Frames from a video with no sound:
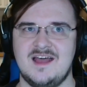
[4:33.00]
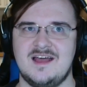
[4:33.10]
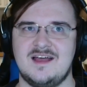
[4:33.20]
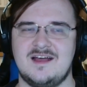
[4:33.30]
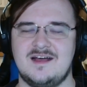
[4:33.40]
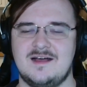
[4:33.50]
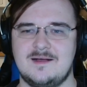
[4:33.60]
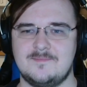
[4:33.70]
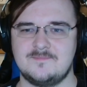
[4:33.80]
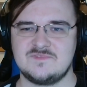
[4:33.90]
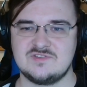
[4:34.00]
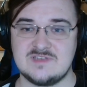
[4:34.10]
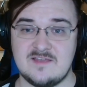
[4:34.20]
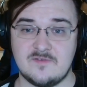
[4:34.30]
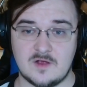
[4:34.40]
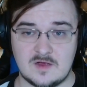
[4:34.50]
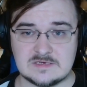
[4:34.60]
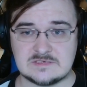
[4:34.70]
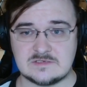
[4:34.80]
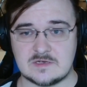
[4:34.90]
to save
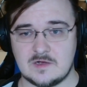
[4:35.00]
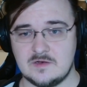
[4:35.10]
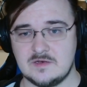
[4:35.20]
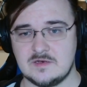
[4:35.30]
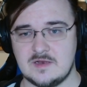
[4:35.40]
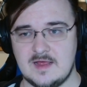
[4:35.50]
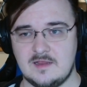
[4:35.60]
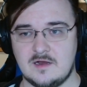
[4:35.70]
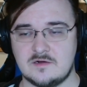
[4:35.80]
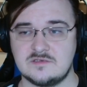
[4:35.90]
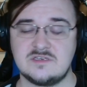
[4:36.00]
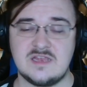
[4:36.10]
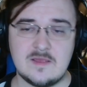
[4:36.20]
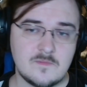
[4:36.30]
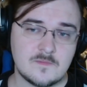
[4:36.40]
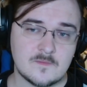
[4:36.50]
costs on a large team.